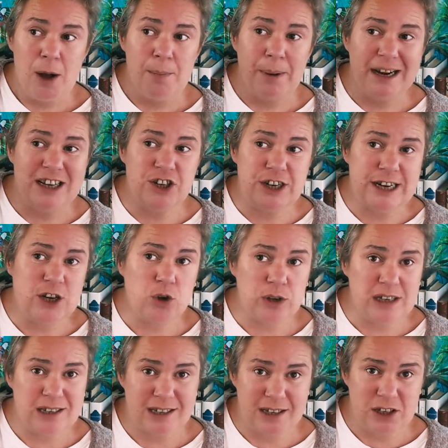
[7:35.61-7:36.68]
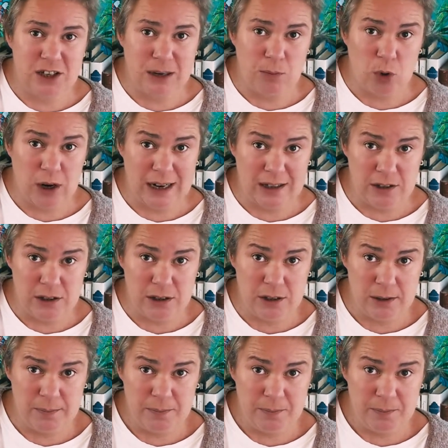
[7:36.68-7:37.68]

by decreasing somewhere else